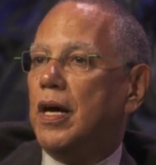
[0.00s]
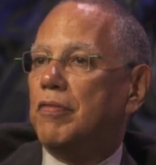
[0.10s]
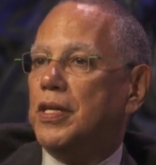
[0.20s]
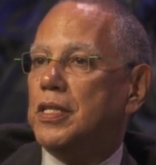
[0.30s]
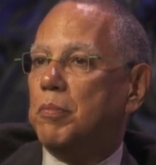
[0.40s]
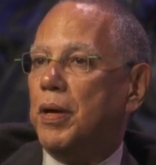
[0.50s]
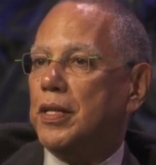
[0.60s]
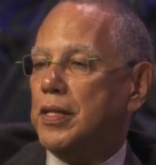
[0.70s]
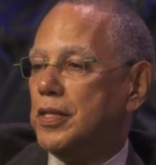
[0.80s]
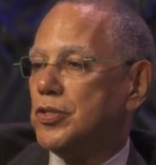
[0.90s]
of
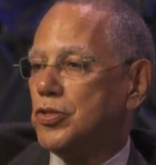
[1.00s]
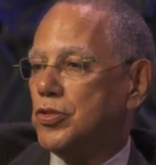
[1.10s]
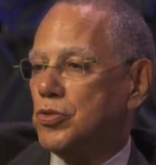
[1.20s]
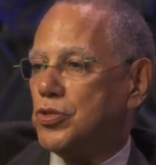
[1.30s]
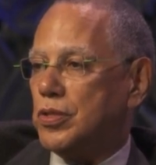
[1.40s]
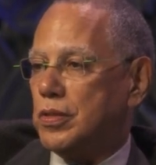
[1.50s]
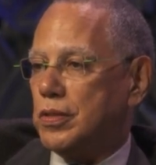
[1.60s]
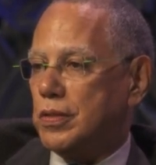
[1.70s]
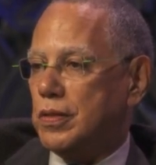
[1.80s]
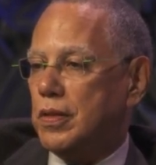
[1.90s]
independent
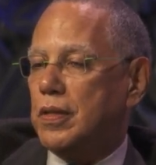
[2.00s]
institutions.